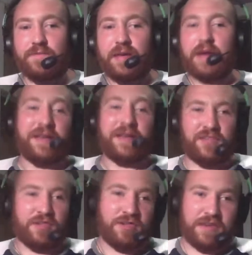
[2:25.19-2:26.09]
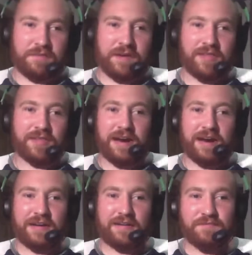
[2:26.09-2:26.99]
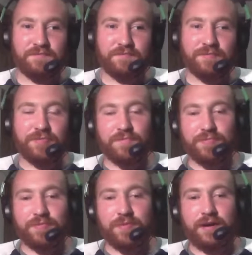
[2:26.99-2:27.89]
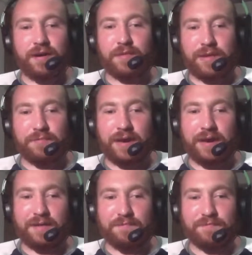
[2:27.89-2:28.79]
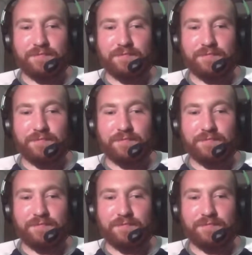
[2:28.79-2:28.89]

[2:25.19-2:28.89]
I messaged Sid Massand, our main man,